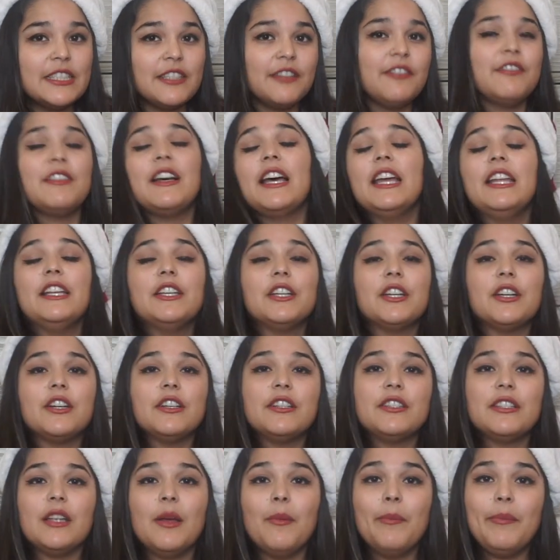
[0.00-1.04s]
to find
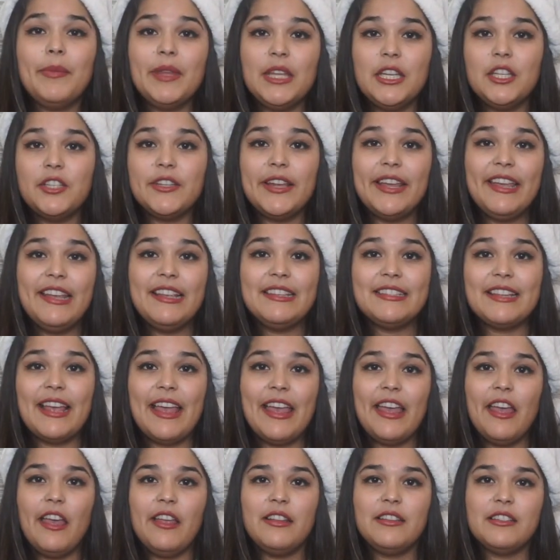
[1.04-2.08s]
her some PJs
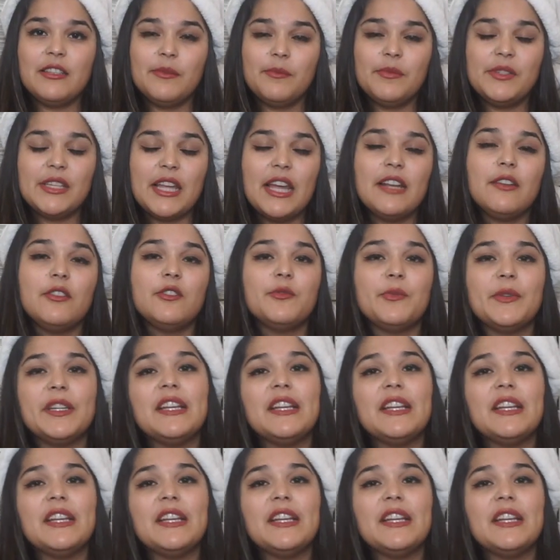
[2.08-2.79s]
and some sandals,